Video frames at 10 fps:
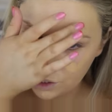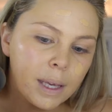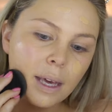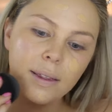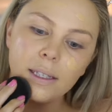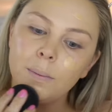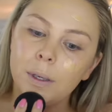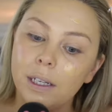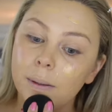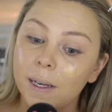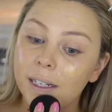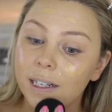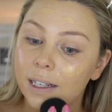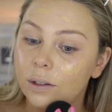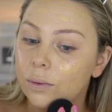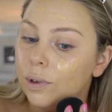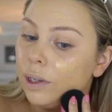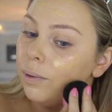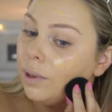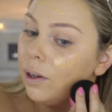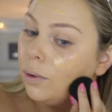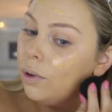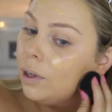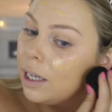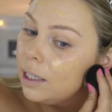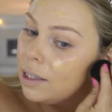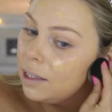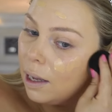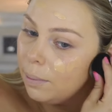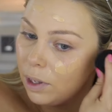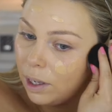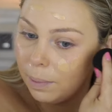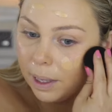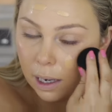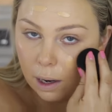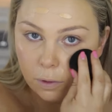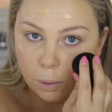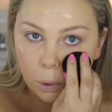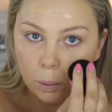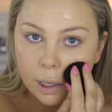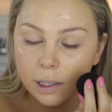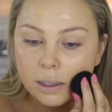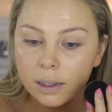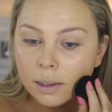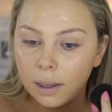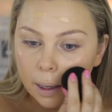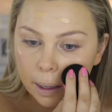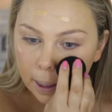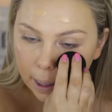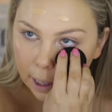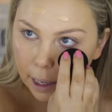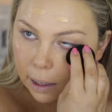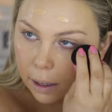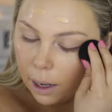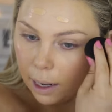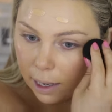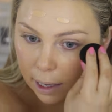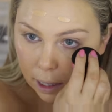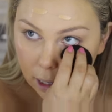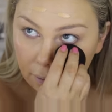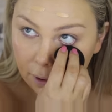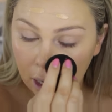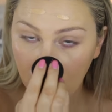But yeah, this beauty sponge is really, really good. It's you can pick it up from Woolworths and I love it.